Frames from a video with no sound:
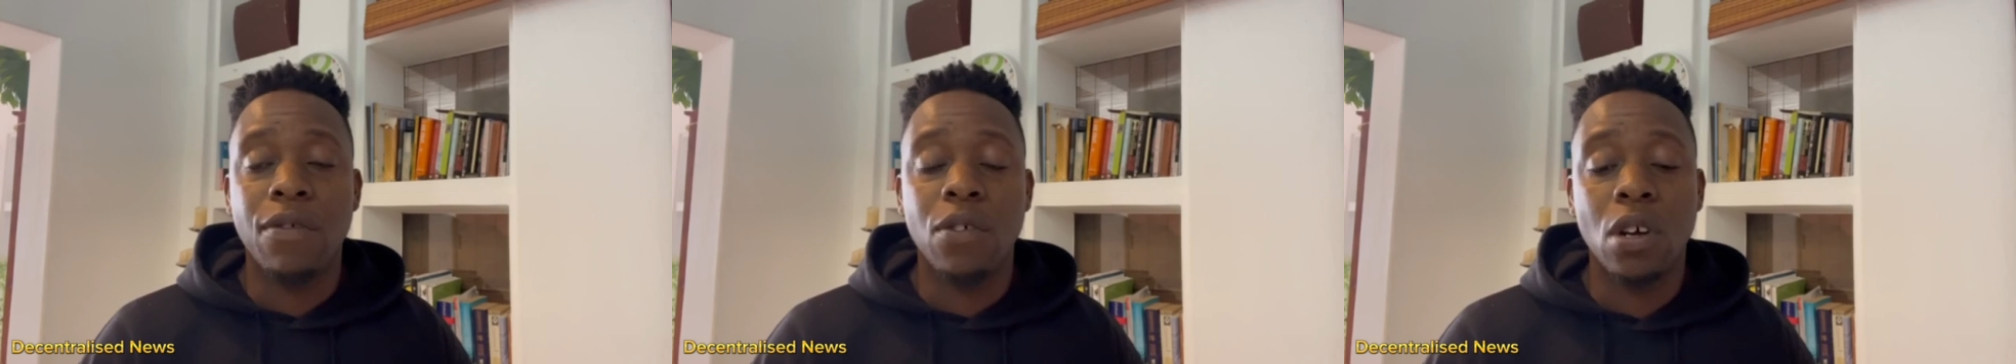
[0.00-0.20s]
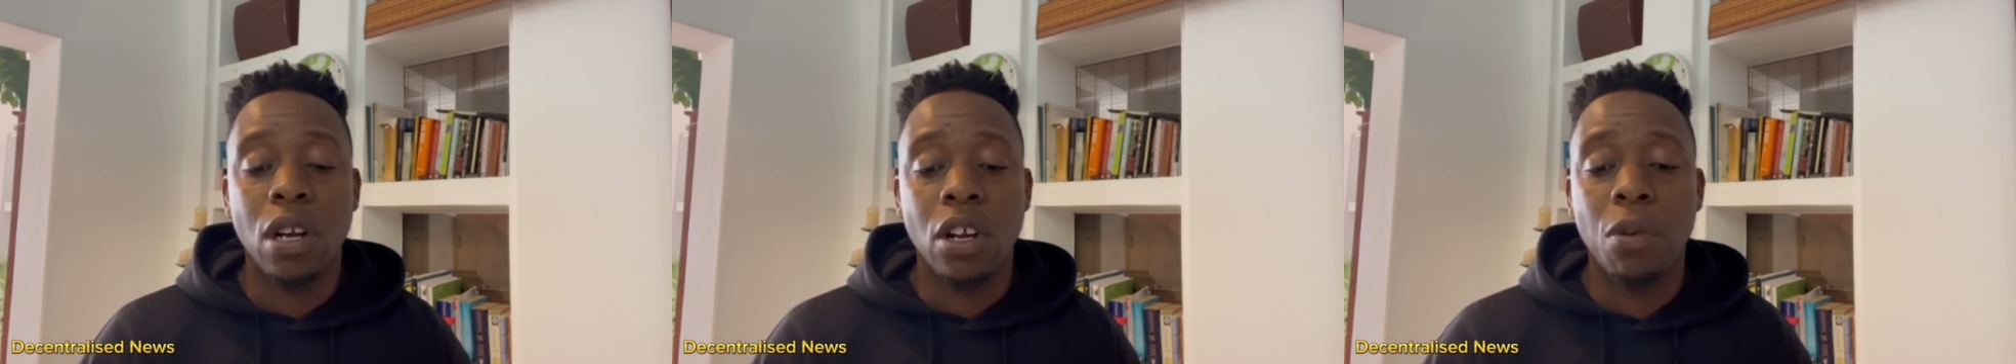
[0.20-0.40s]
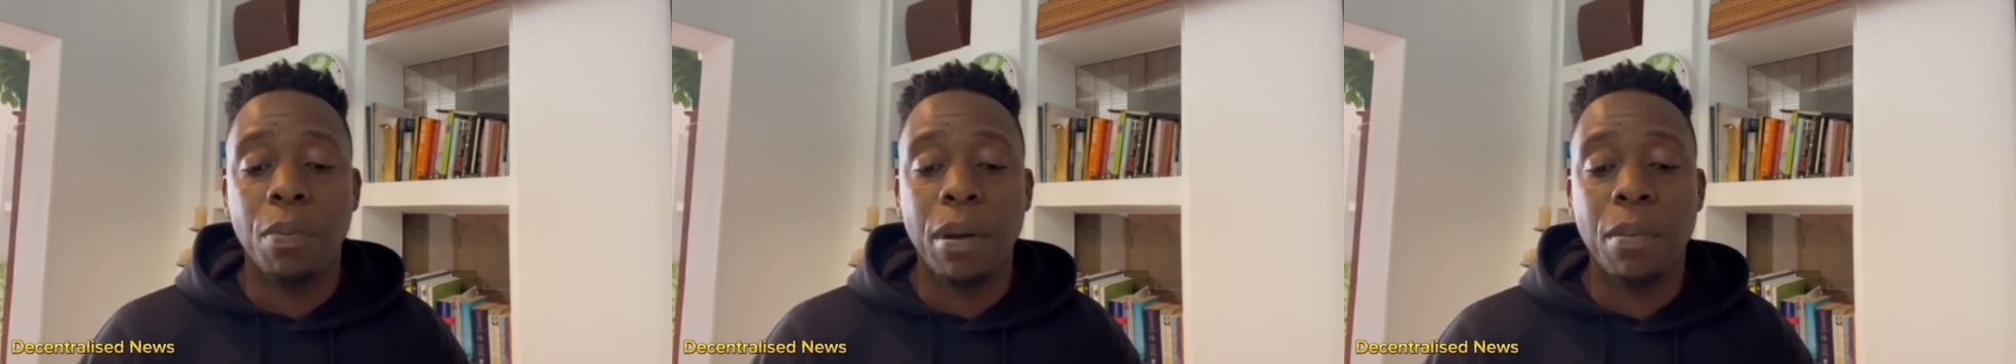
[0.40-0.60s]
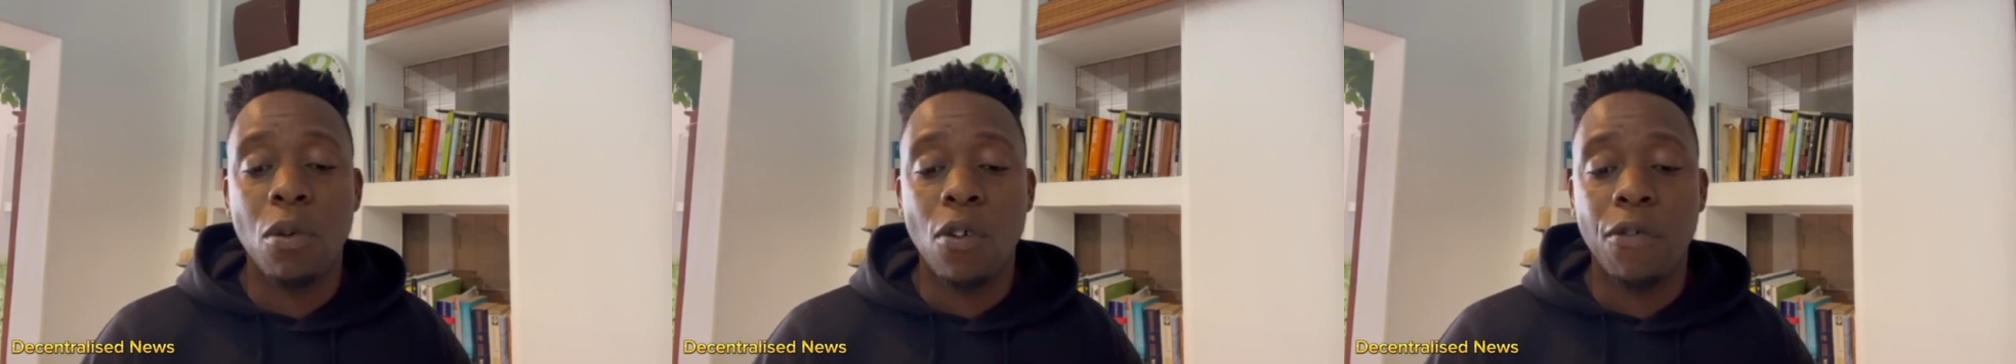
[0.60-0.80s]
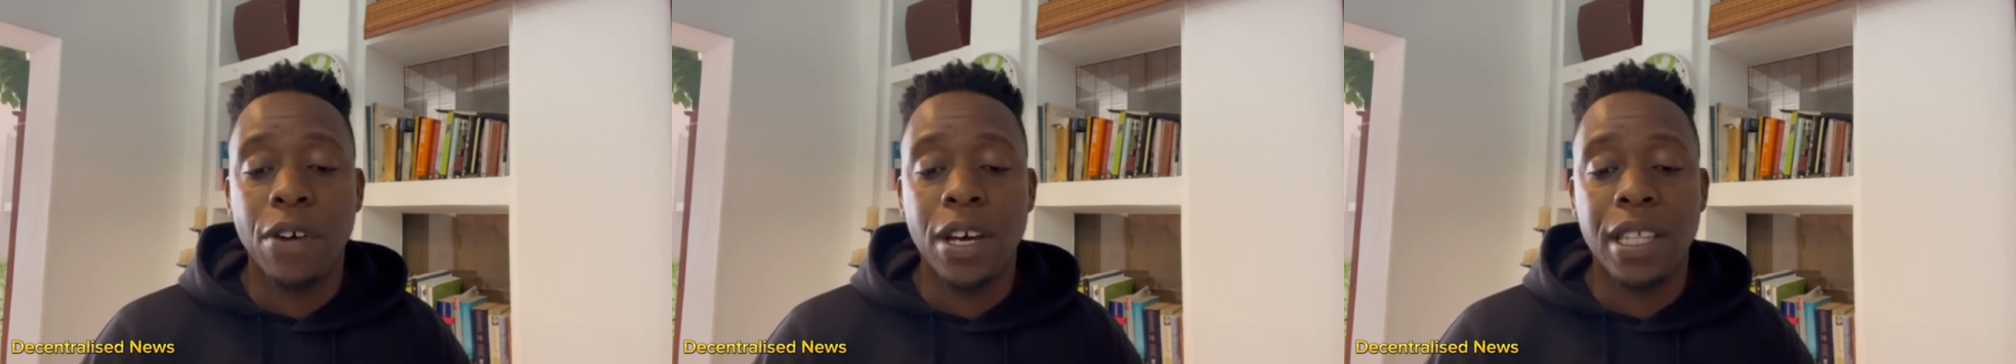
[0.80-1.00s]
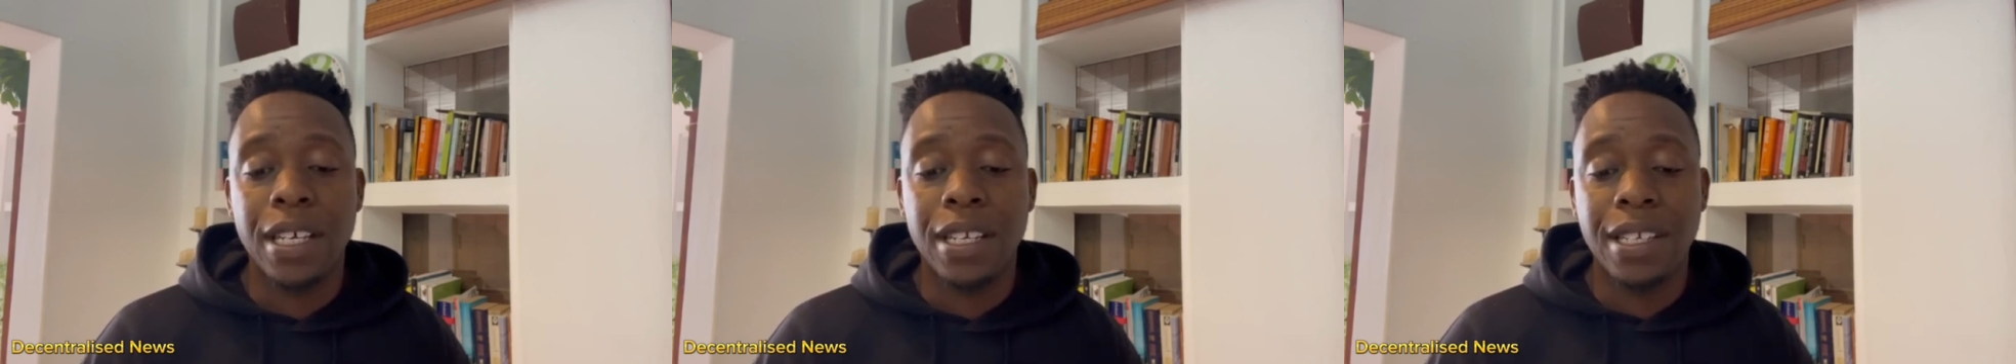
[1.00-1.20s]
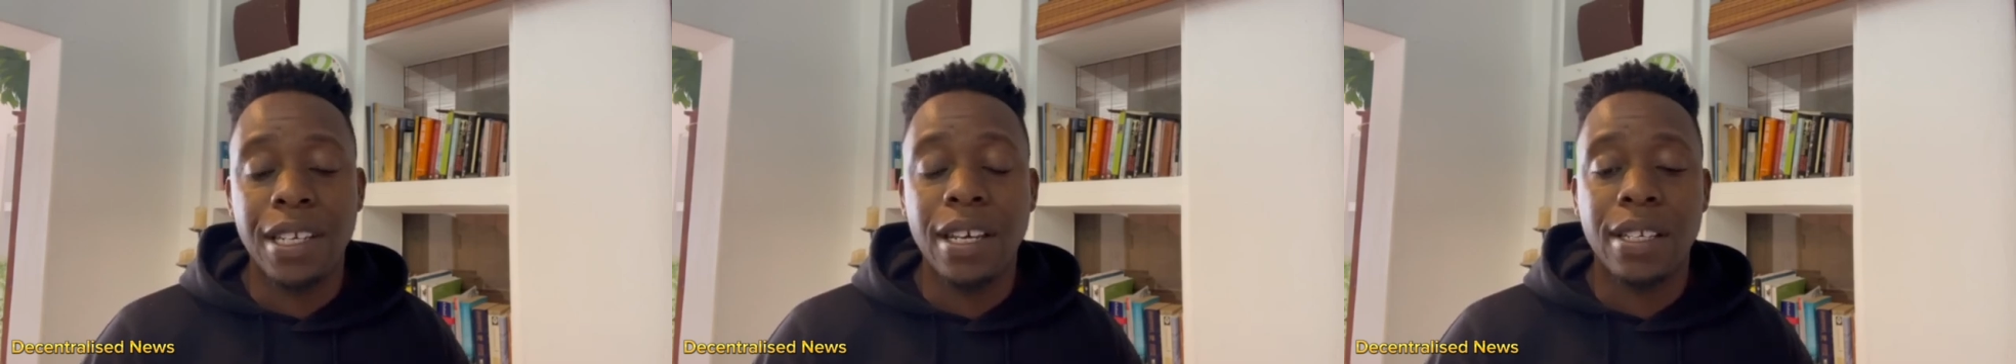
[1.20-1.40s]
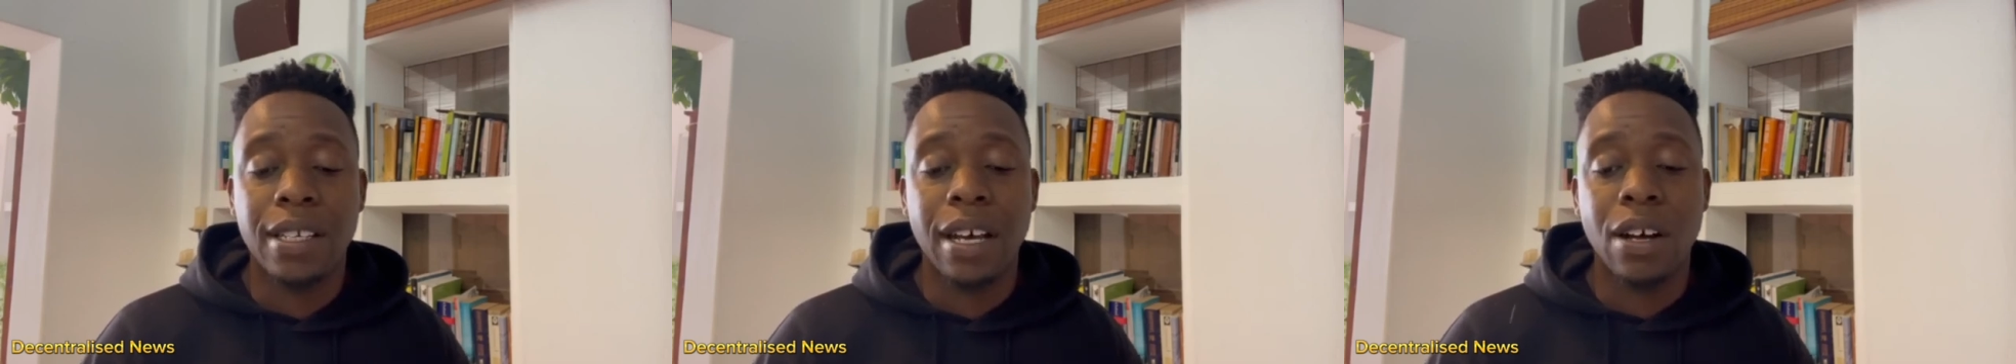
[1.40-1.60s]
you a little bit more further
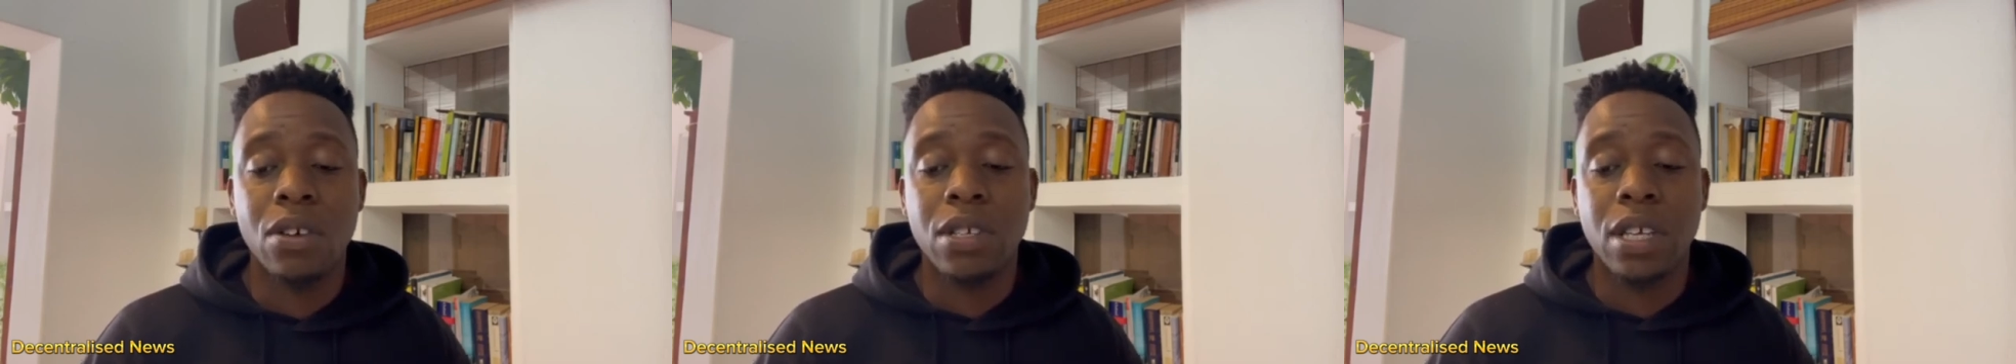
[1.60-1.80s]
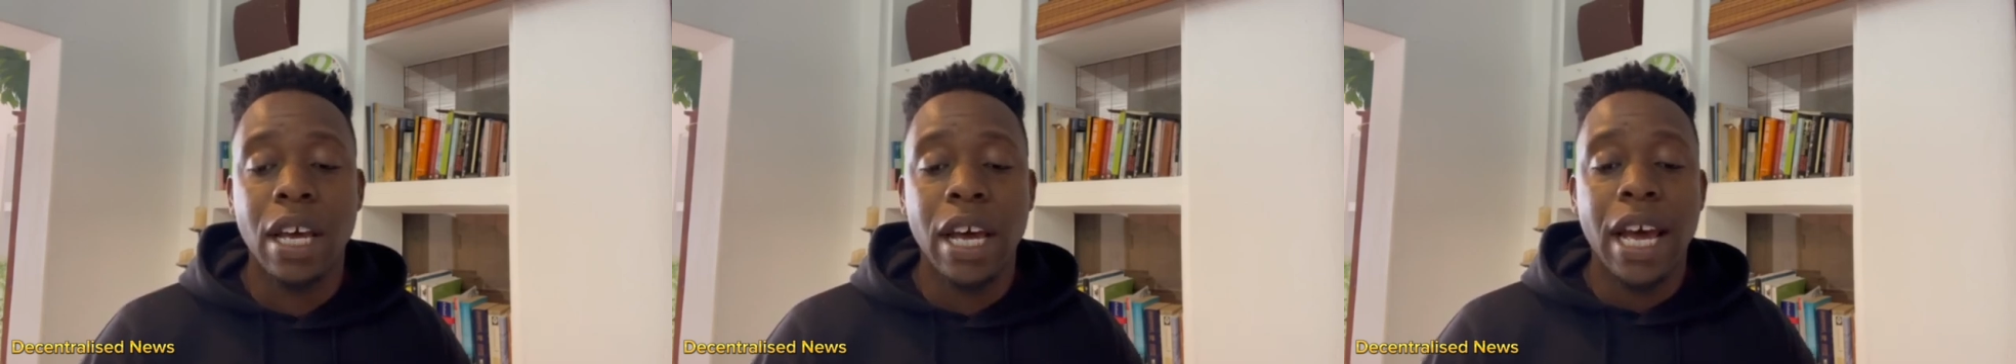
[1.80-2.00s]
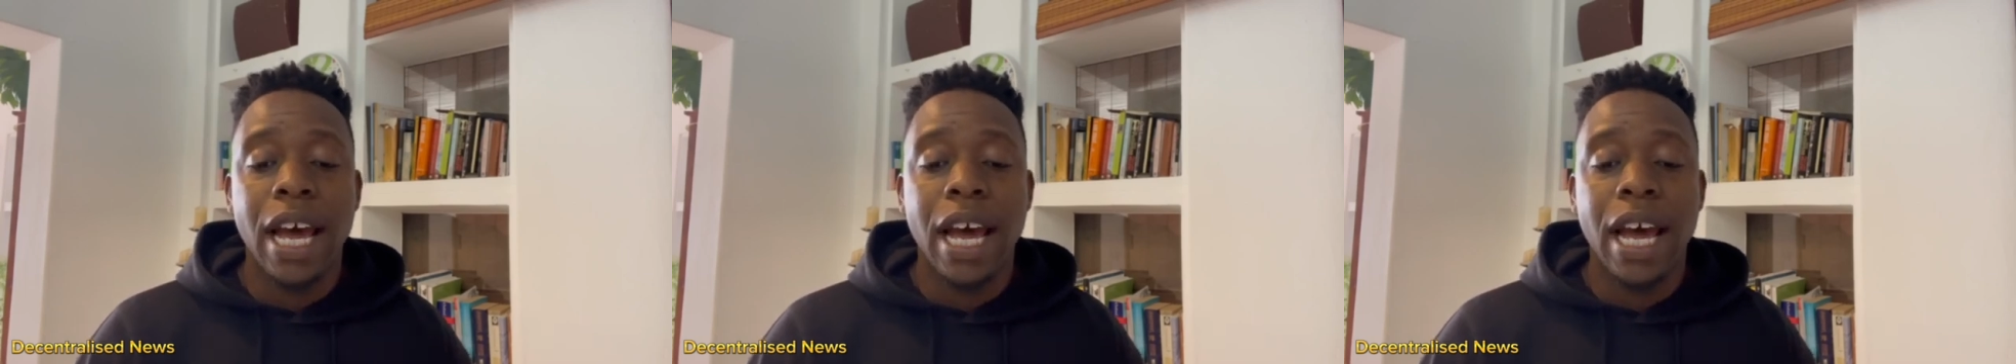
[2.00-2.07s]
details.